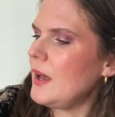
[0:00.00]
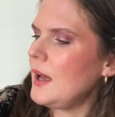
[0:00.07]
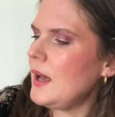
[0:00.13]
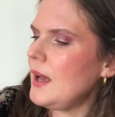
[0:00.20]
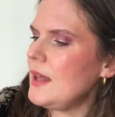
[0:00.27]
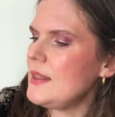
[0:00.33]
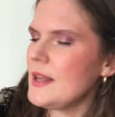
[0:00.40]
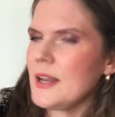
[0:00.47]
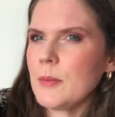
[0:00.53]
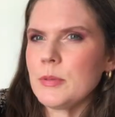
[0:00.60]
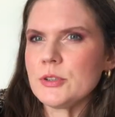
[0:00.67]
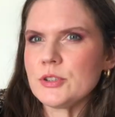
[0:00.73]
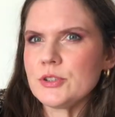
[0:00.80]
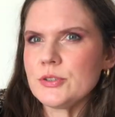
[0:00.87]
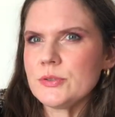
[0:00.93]
and then I
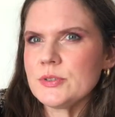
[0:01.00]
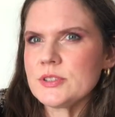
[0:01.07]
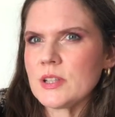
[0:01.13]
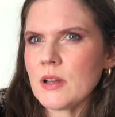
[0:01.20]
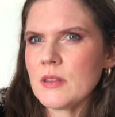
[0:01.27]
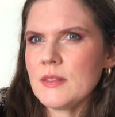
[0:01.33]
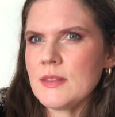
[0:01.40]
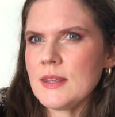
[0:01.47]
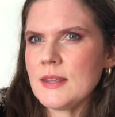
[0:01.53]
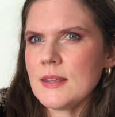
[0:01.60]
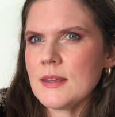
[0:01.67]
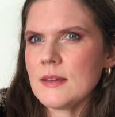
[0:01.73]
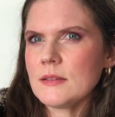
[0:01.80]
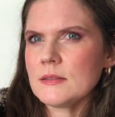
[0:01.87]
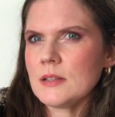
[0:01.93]
put Juiced on
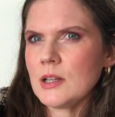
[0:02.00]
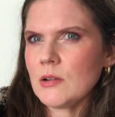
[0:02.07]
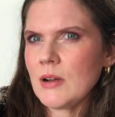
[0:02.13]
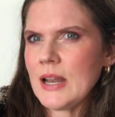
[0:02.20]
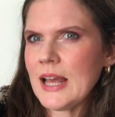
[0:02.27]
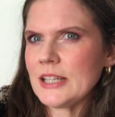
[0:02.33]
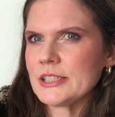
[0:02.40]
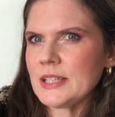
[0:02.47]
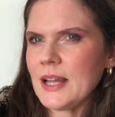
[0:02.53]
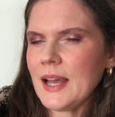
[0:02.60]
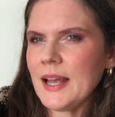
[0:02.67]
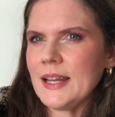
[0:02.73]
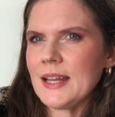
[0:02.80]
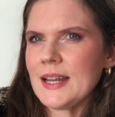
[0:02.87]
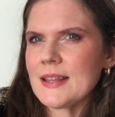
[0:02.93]
the lower lash
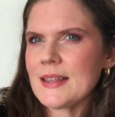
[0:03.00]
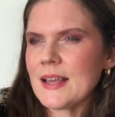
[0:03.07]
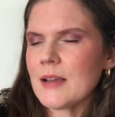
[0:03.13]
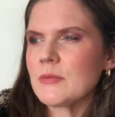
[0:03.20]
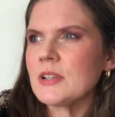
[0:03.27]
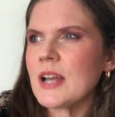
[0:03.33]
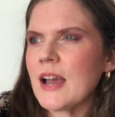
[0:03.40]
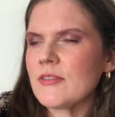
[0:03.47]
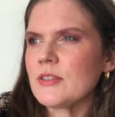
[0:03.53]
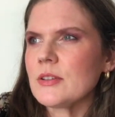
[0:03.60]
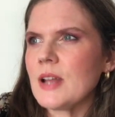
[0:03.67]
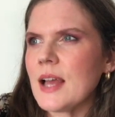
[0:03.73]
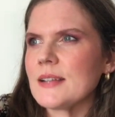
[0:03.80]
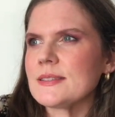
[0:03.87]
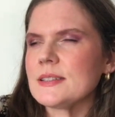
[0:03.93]
line, and I think I'm gonna have to
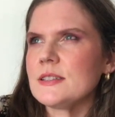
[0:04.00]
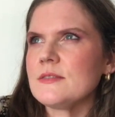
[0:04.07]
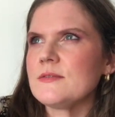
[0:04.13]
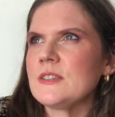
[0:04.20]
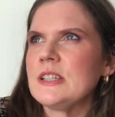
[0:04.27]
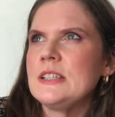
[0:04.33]
like sort of